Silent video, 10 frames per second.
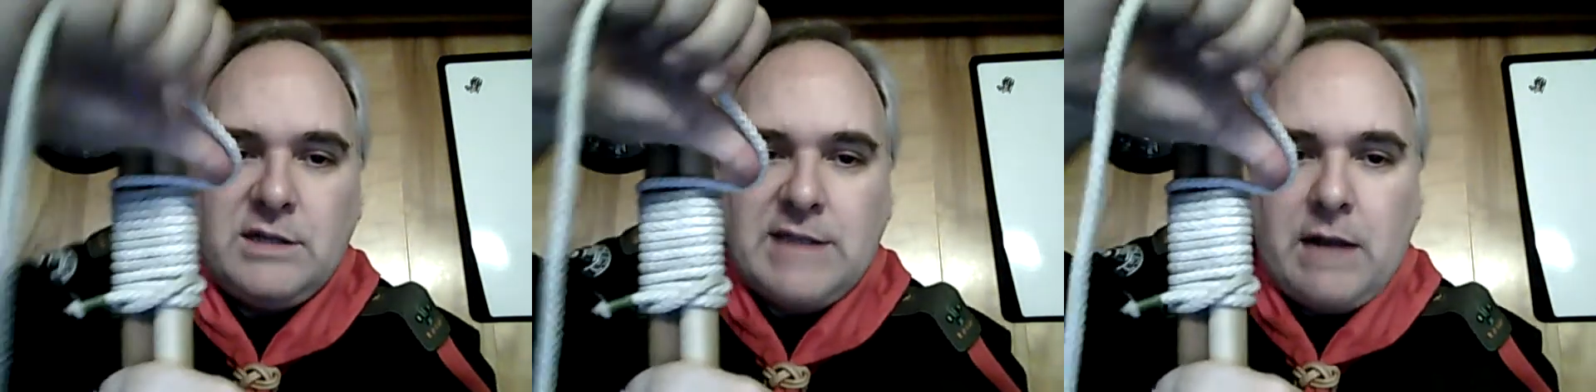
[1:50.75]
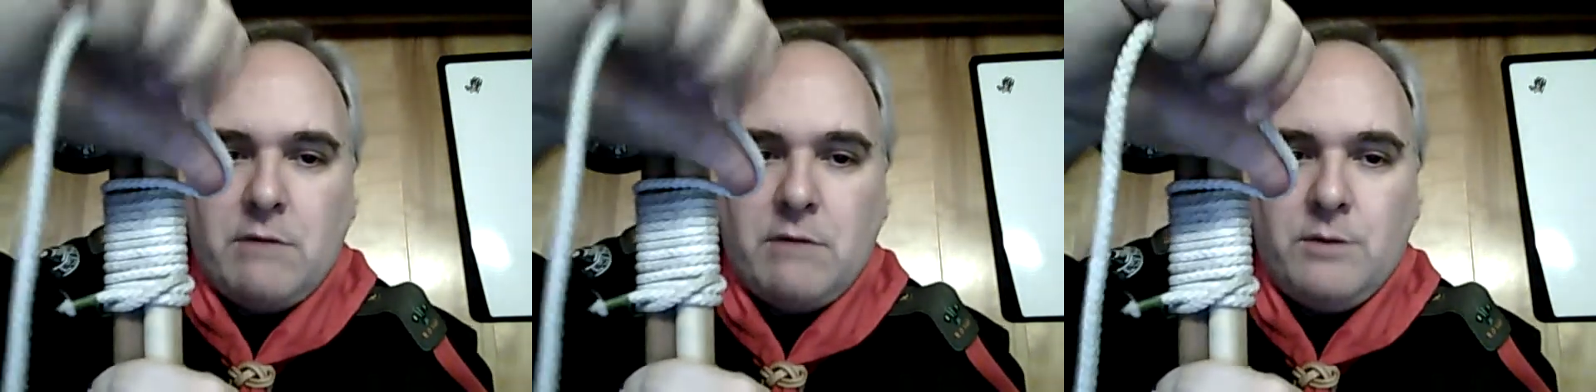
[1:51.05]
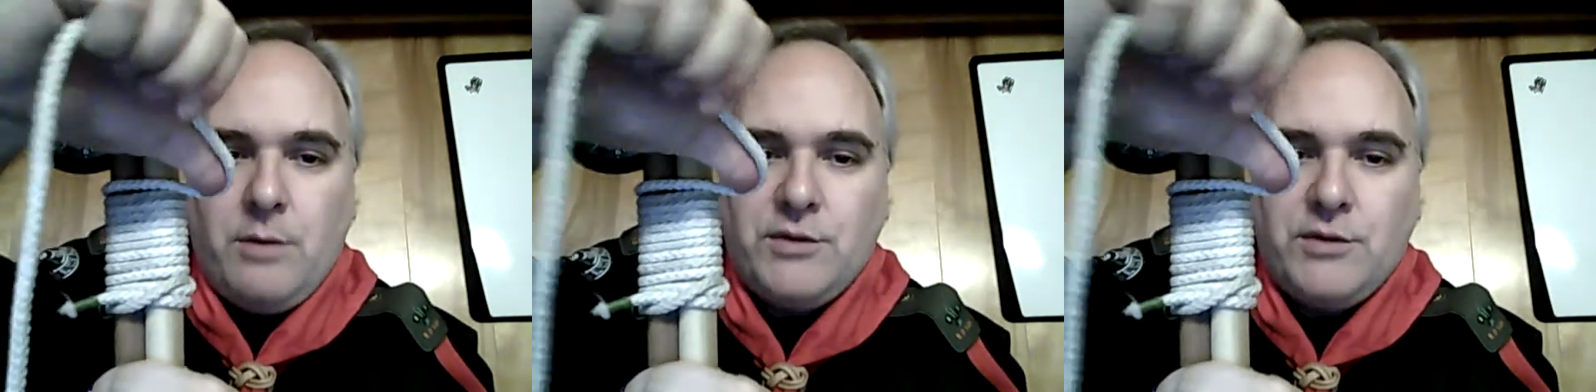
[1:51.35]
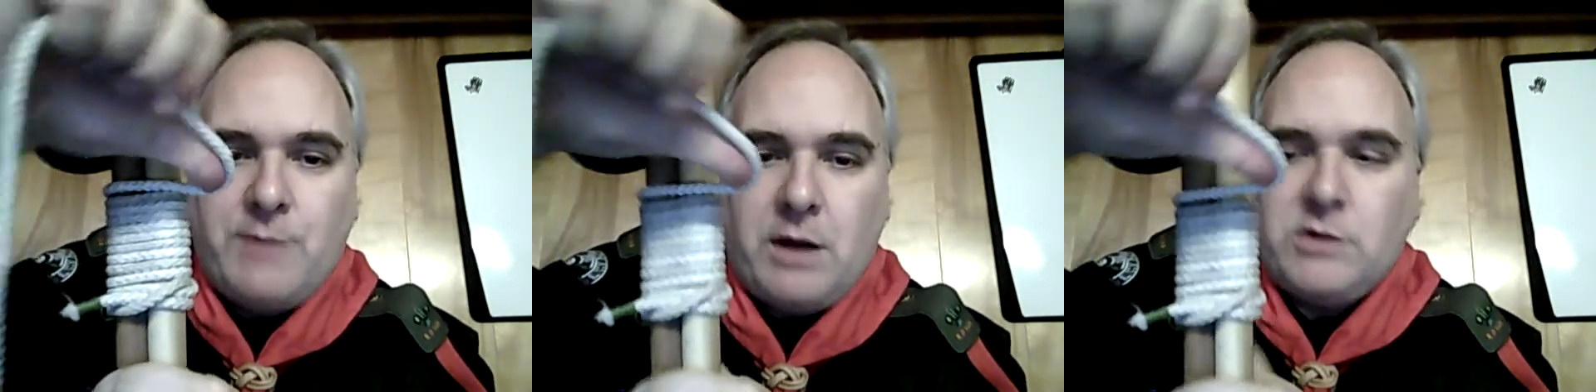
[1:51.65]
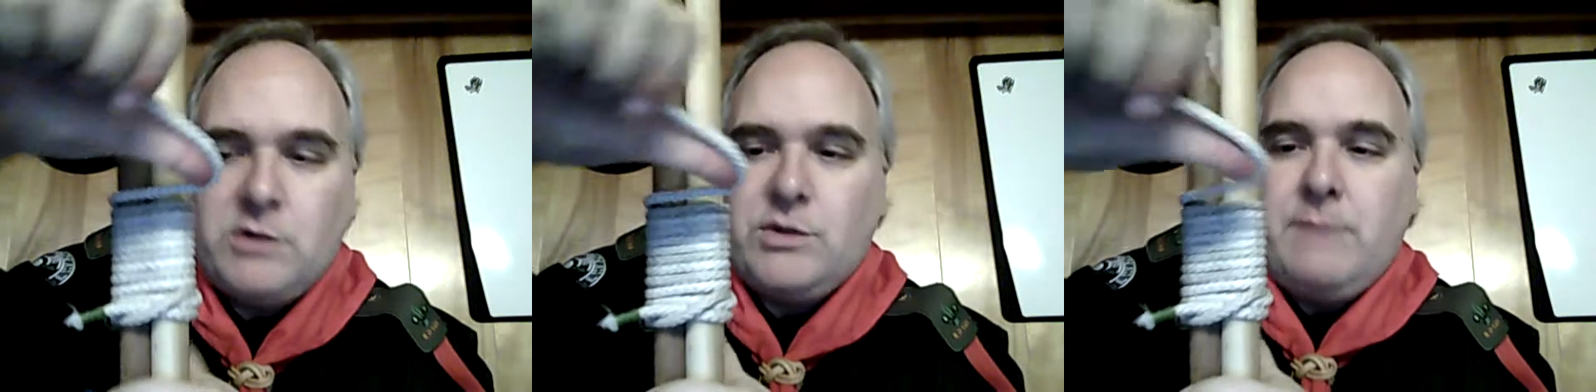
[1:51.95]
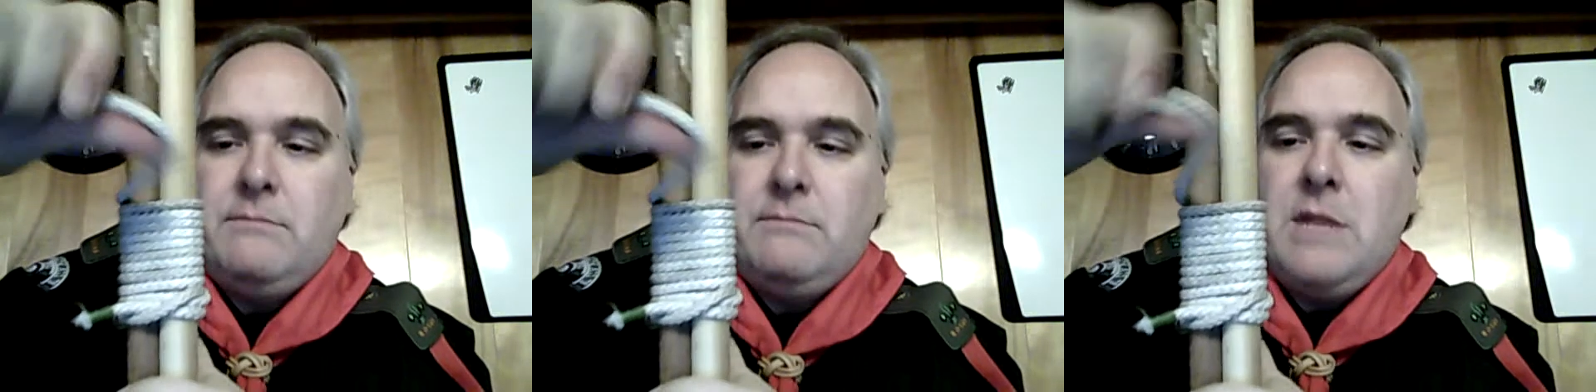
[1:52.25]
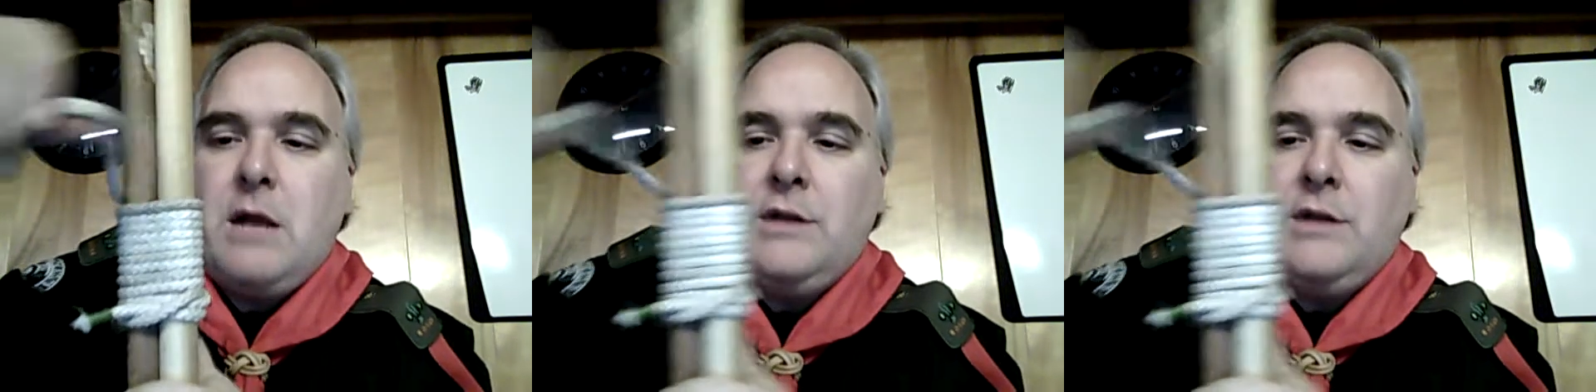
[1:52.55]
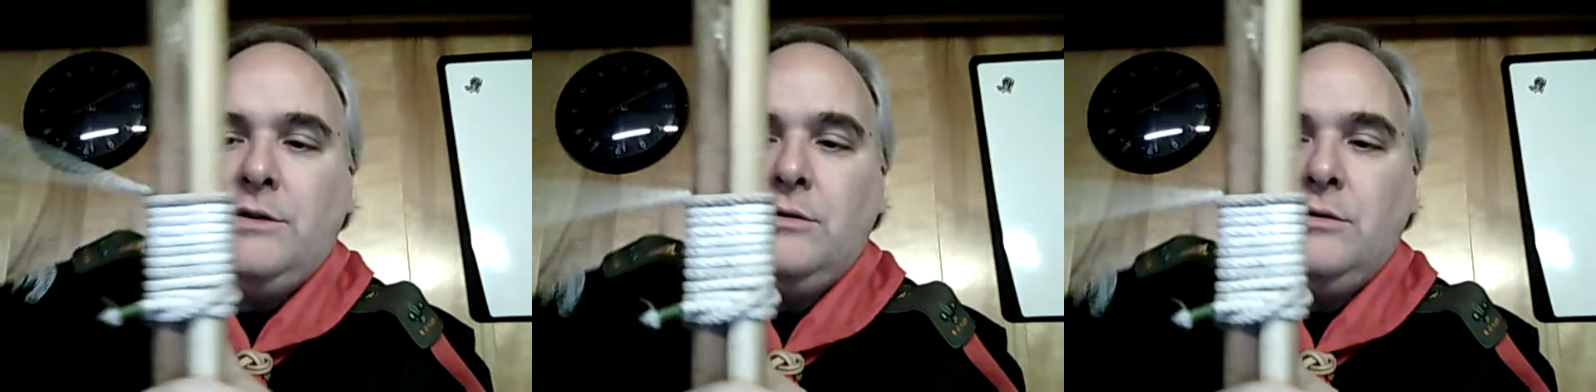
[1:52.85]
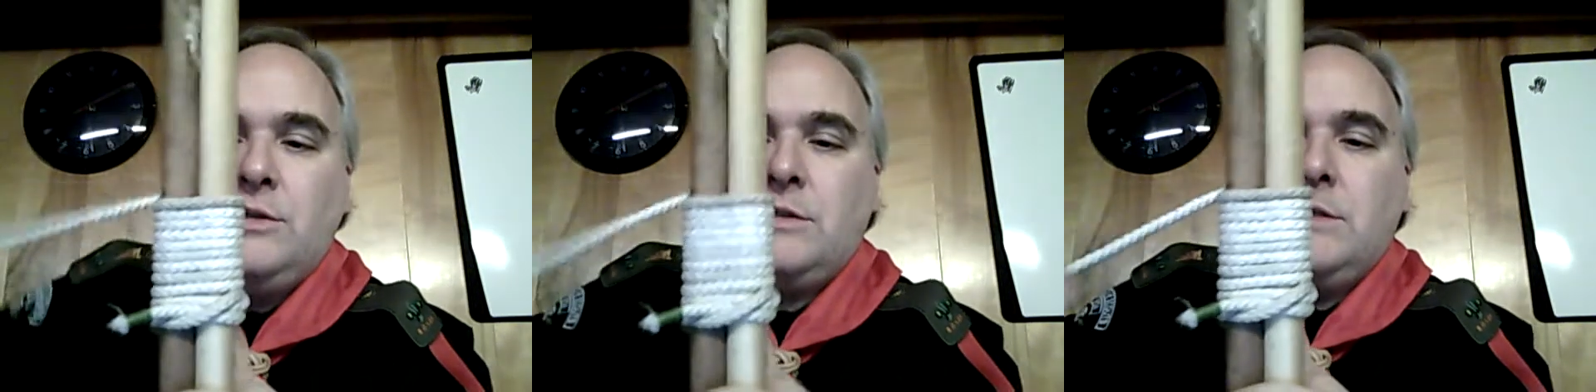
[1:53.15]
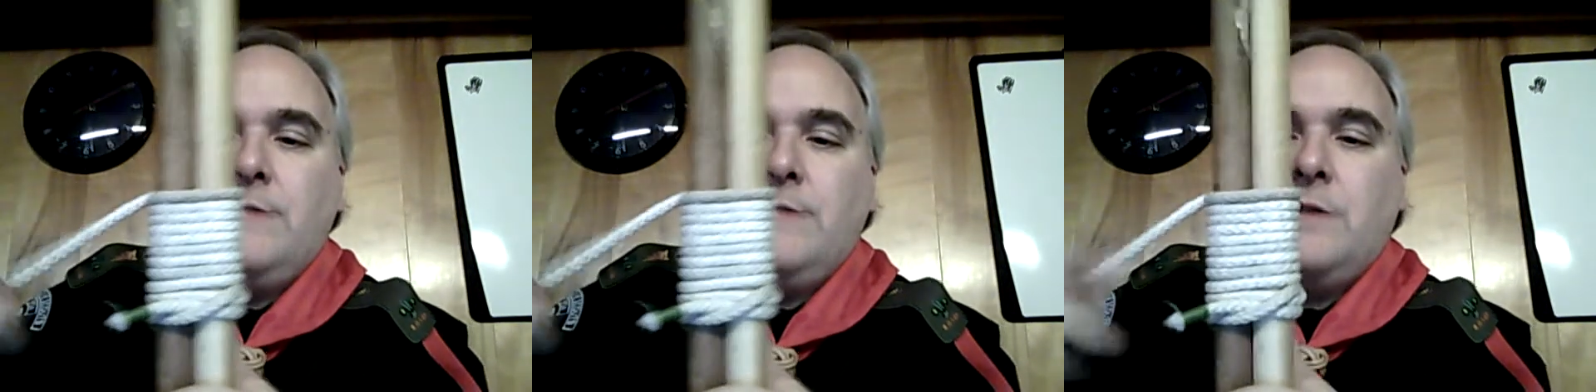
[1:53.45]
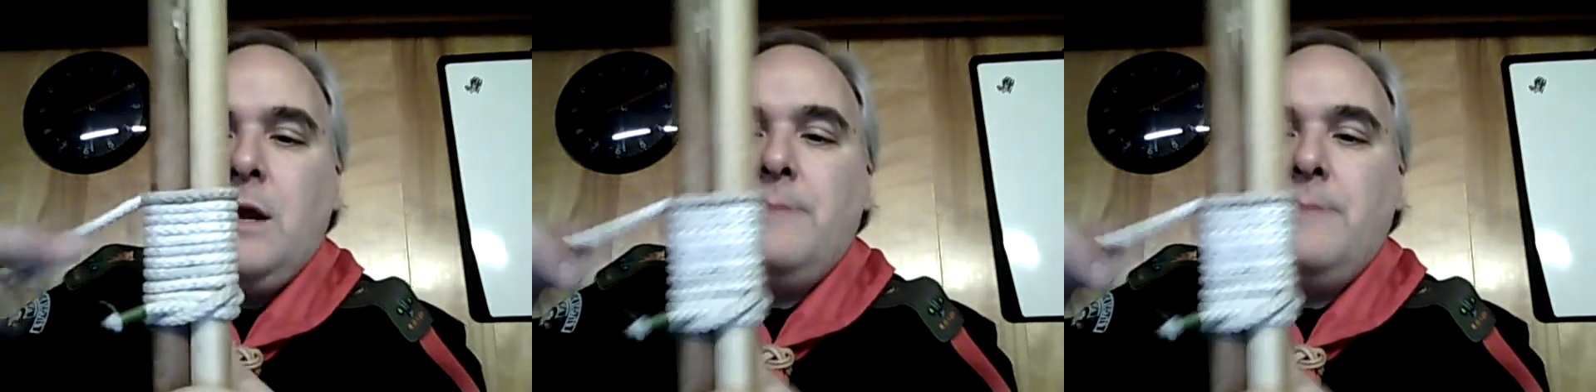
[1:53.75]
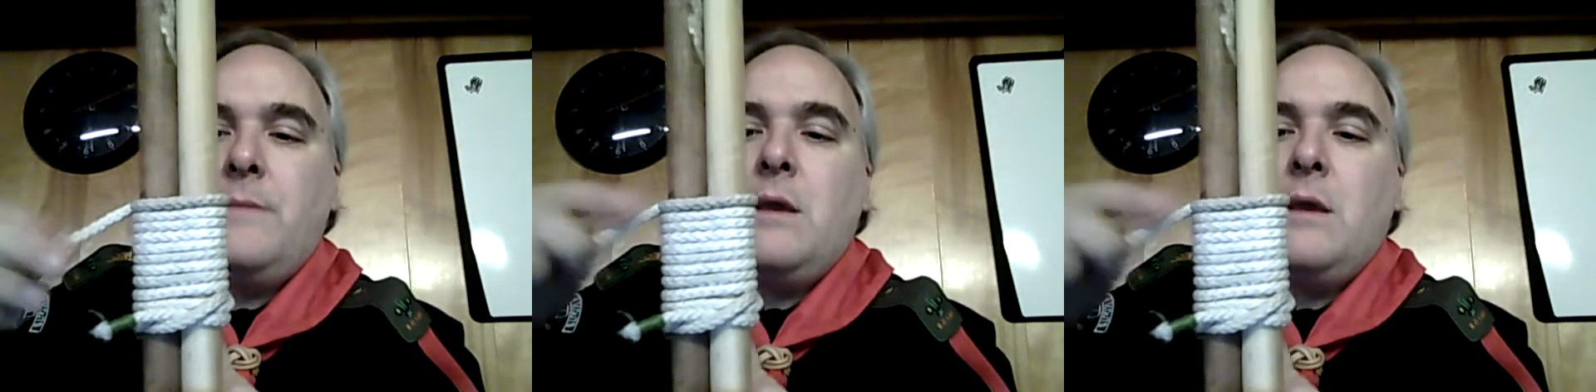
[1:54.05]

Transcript: tied around both spars, which I'm not going to do just to save time.